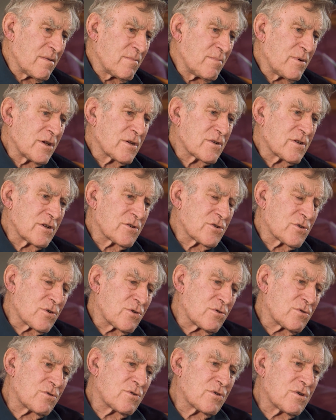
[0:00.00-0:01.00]
being such a
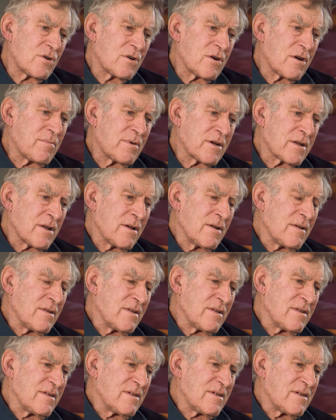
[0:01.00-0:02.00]
good guy. But
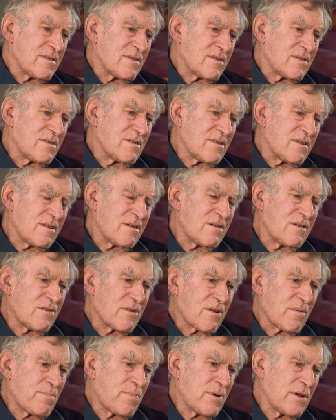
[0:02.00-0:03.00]
a
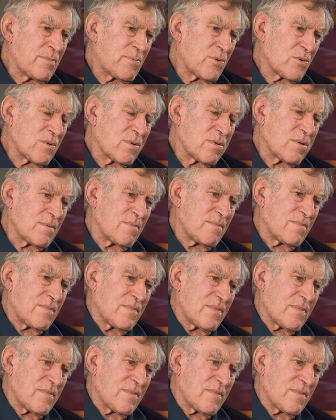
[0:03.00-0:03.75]
lot of people,